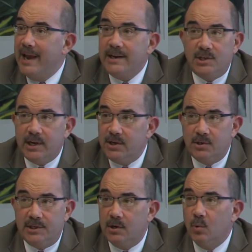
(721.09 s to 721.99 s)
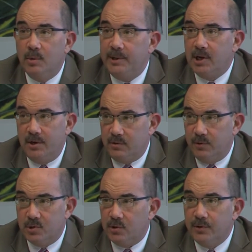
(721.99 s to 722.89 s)
Any changes here will be
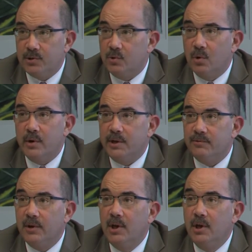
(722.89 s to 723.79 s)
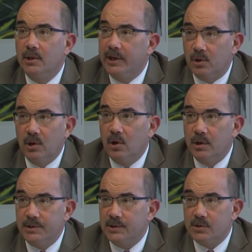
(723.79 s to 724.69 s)
controversial. The story of liquor law
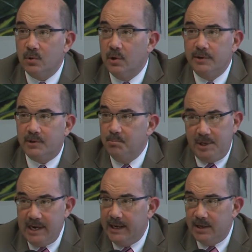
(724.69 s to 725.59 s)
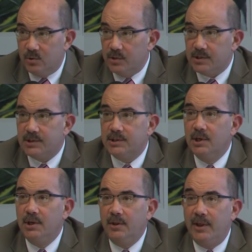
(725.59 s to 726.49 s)
is a story of competing interests
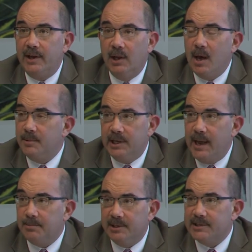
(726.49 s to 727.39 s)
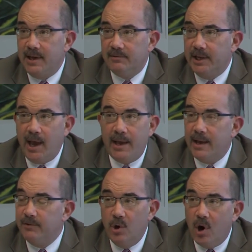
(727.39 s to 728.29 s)
that lobby Annapolis heavily. I
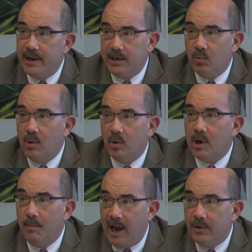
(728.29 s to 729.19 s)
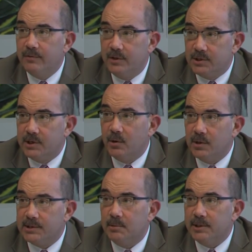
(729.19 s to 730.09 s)
have no idea what will come out of this General
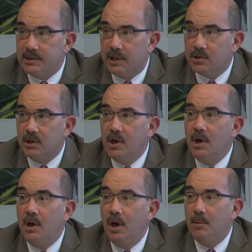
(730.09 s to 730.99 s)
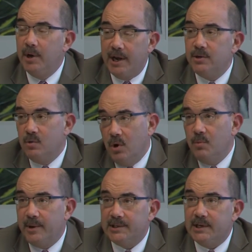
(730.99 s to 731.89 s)
Assembly session, uh, but I do
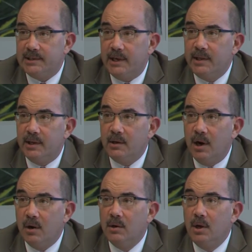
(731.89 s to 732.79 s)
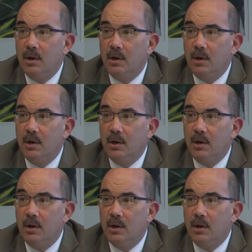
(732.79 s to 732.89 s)
hope, as I say, that our